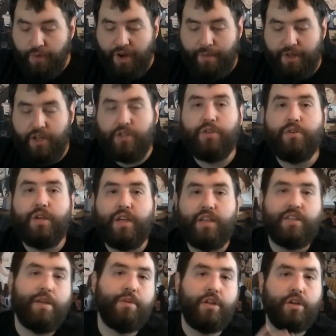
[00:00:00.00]
what I'm going to do
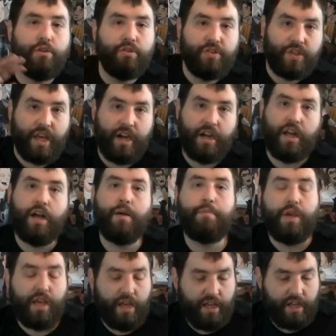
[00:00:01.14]
is I'm going to go set it
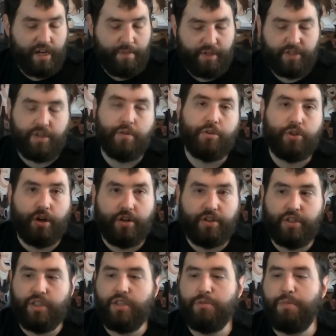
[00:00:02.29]
up and I'm going to start
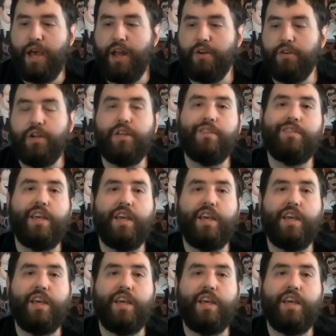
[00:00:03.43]
charging these batteries.